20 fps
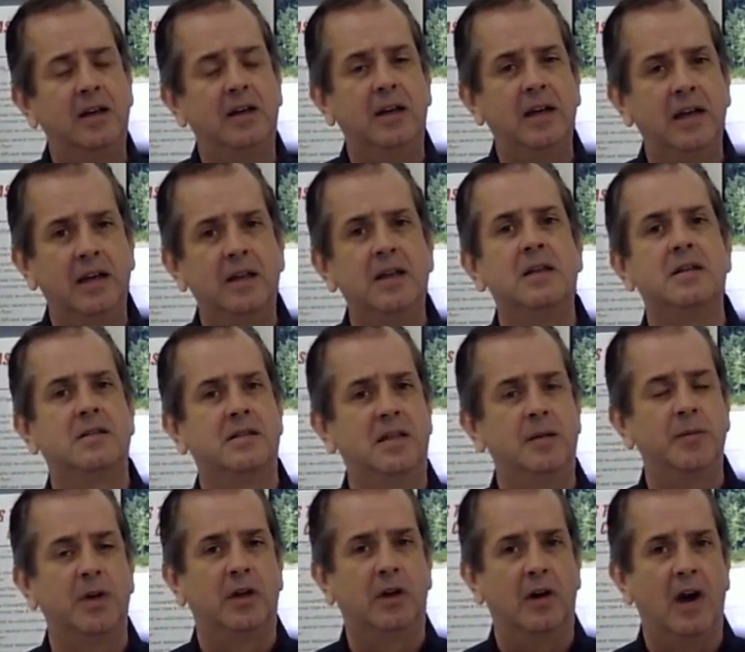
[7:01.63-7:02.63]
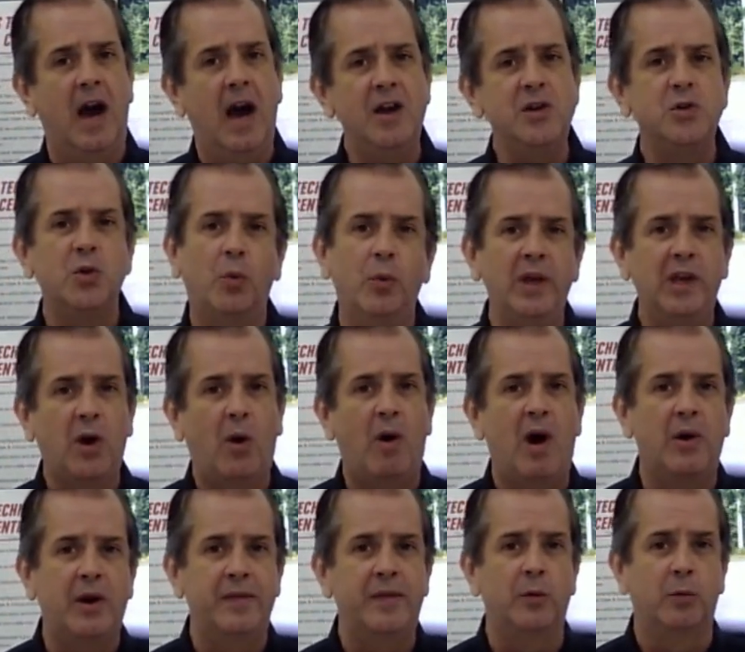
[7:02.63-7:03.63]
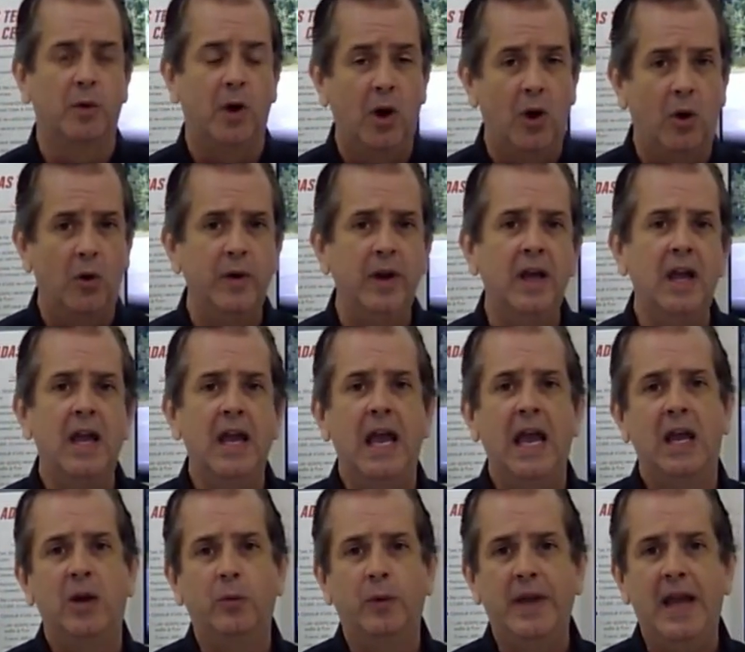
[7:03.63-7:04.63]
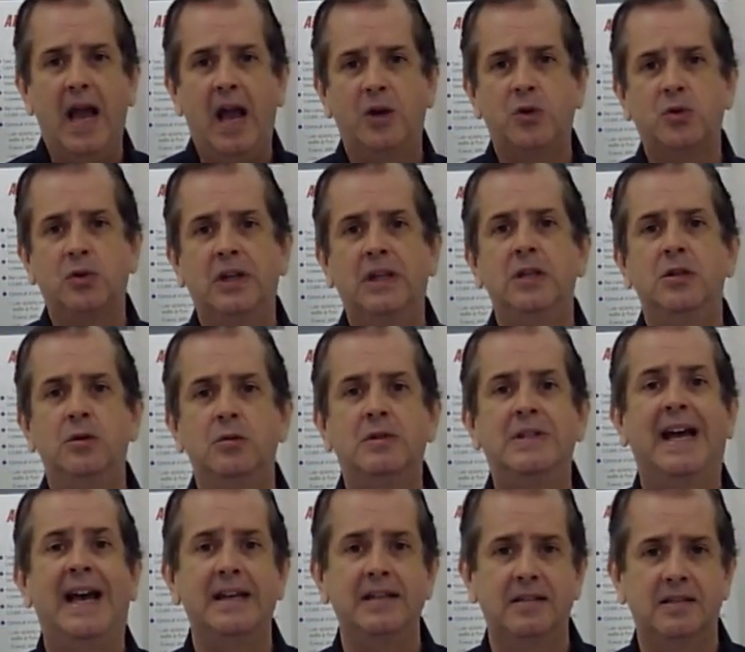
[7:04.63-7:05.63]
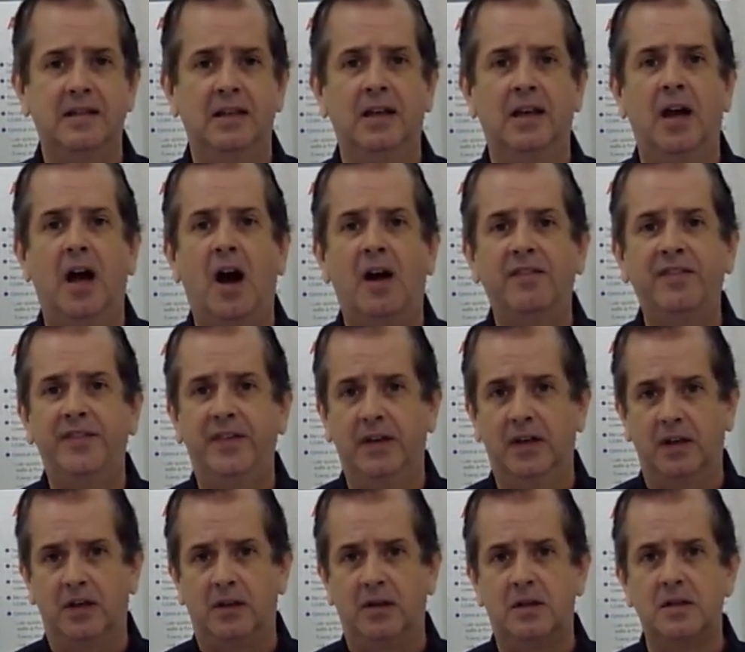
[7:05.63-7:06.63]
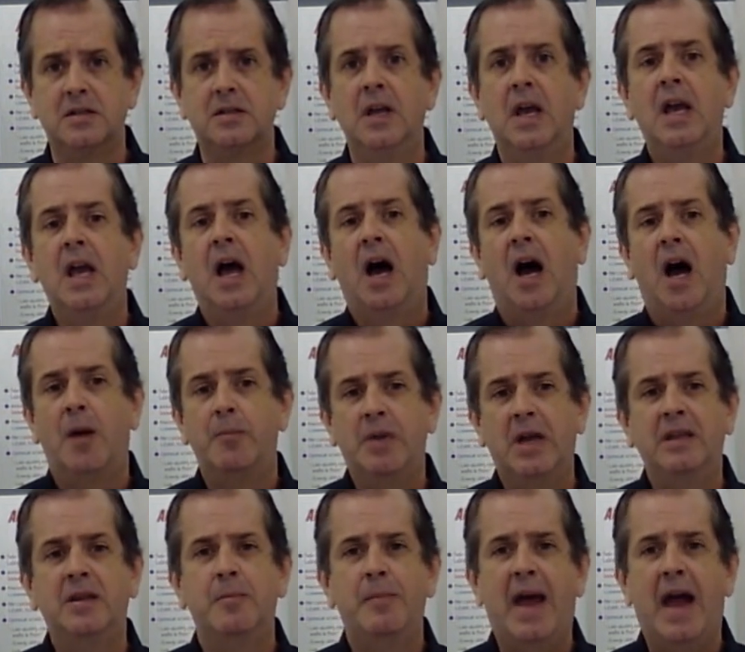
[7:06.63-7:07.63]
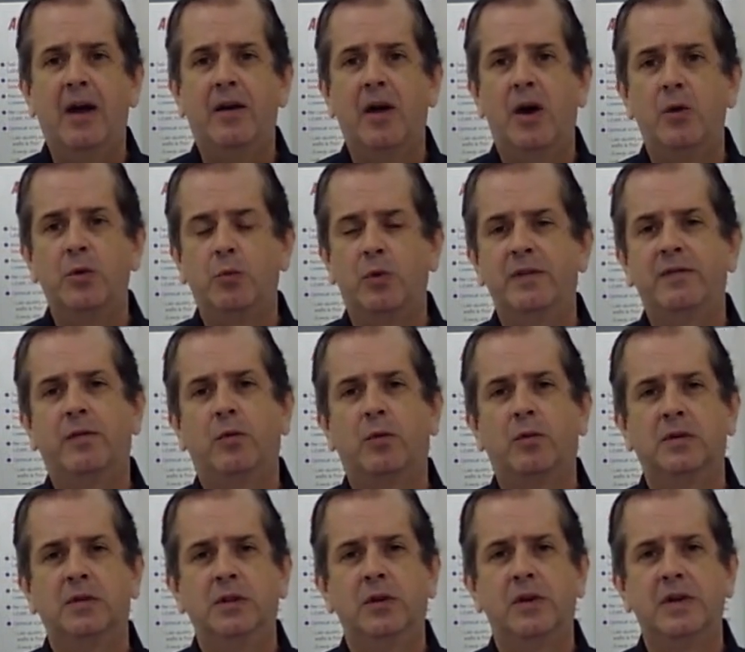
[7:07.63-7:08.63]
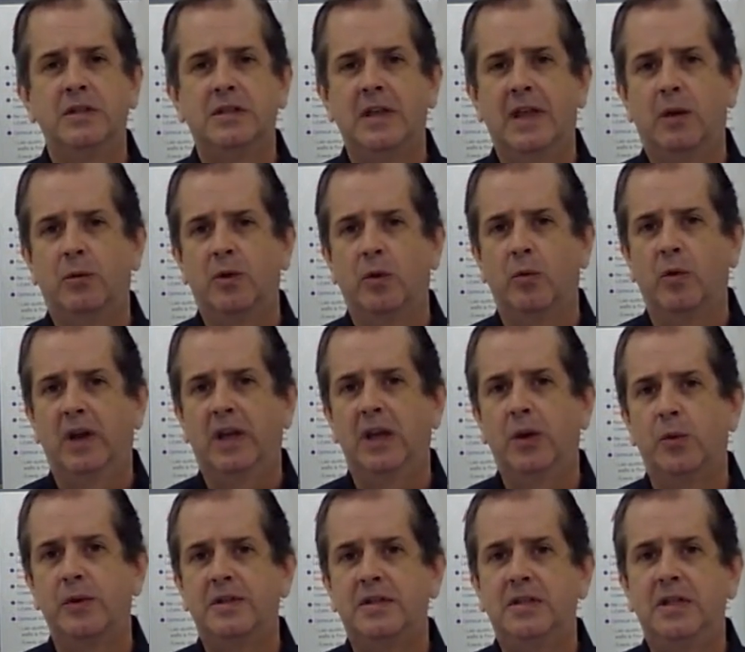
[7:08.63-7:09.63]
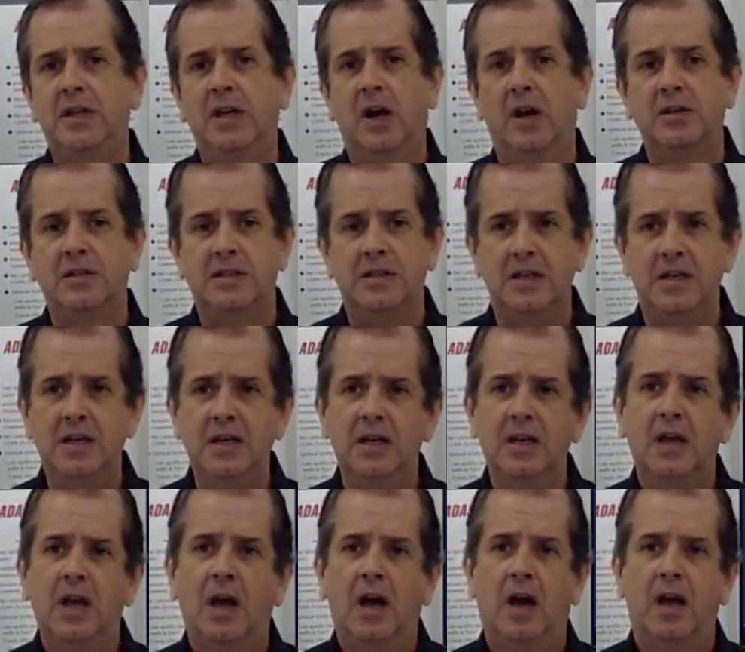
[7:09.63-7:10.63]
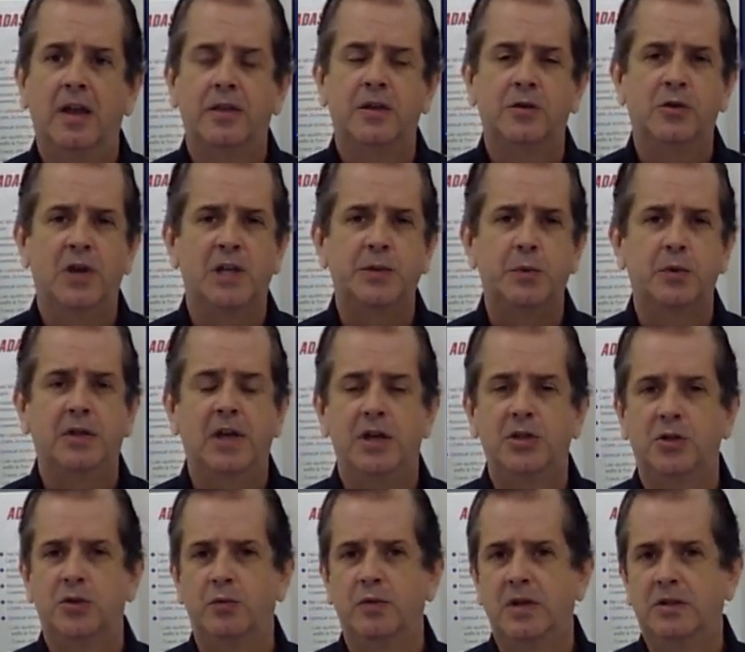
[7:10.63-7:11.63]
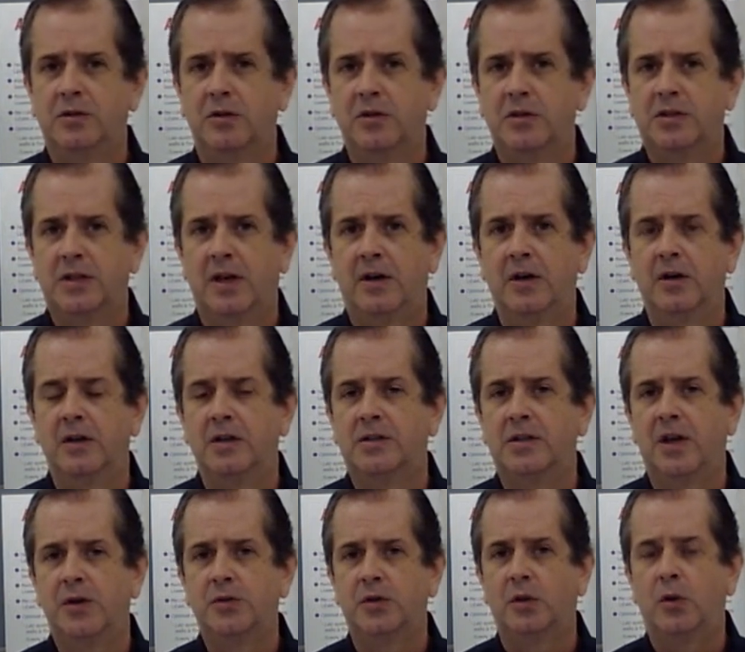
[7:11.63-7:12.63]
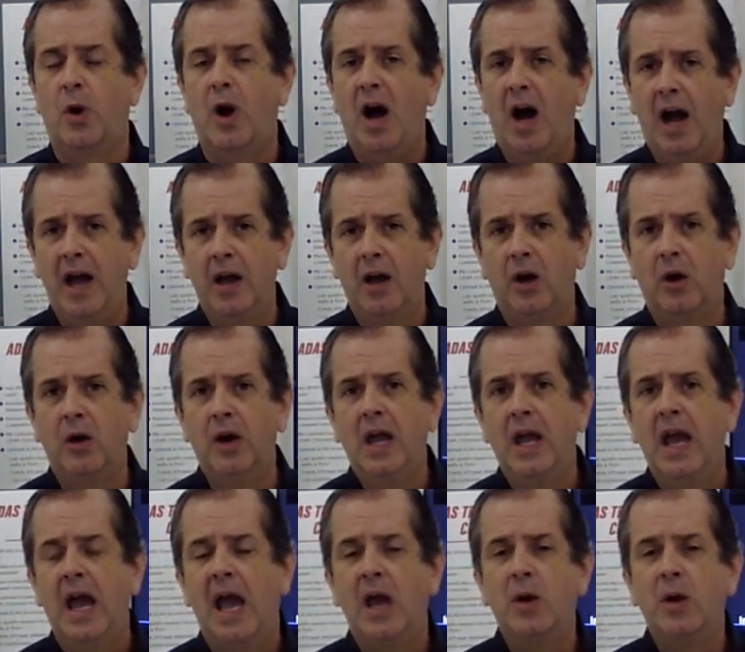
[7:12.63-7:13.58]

here in SEMA garage. We go out on the road and we actually do testing of vehicles. Um, in the background, you can see that we're working with T R C, uh, the Transportation Research Center in Central Ohio,